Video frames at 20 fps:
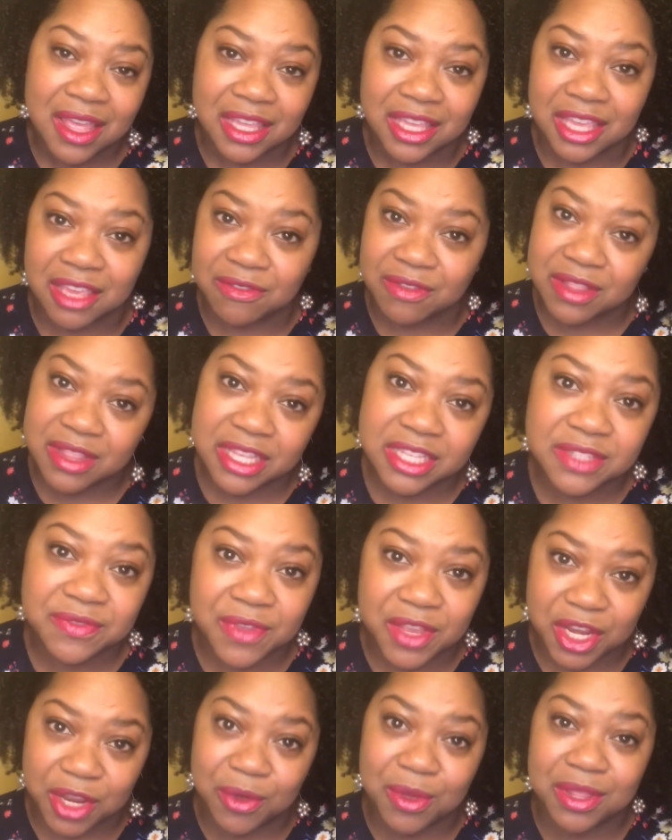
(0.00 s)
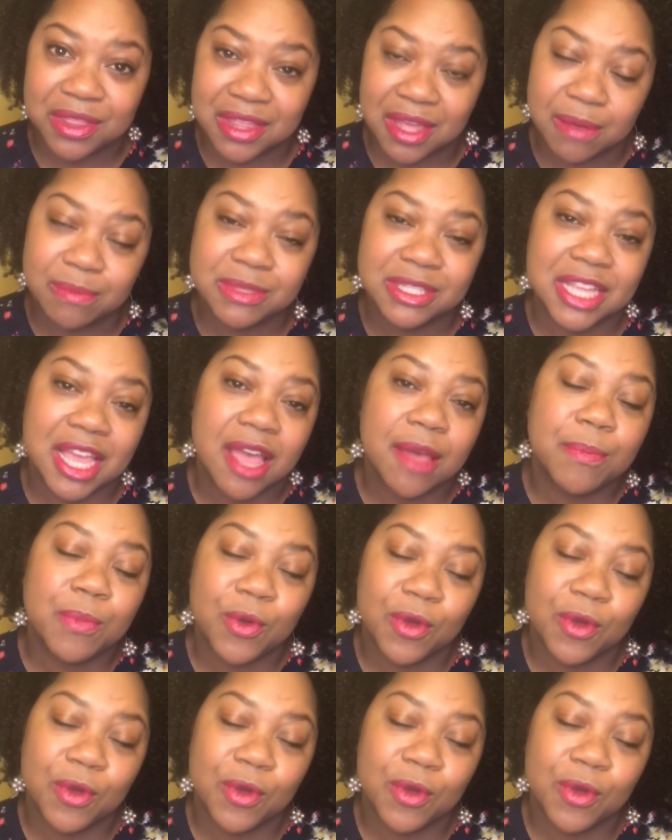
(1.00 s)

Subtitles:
given this video a thumbs up,